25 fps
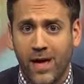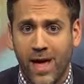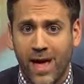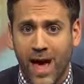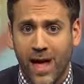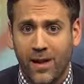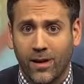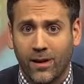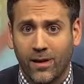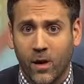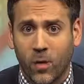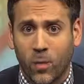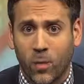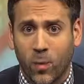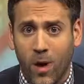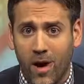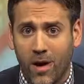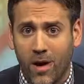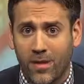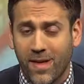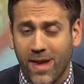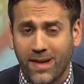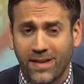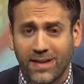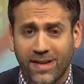Elliott
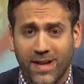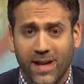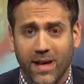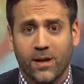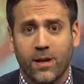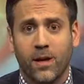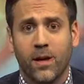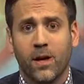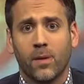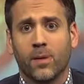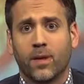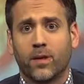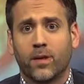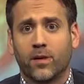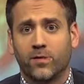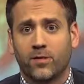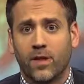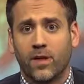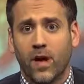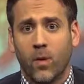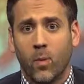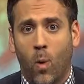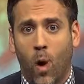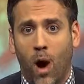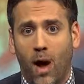where they did because
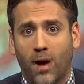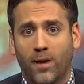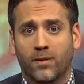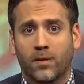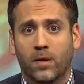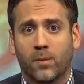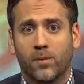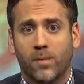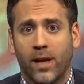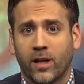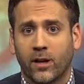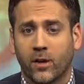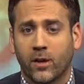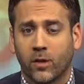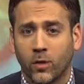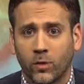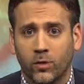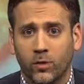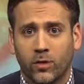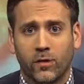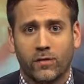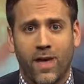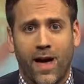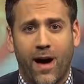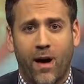they wanted to make
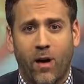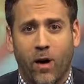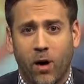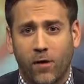use of that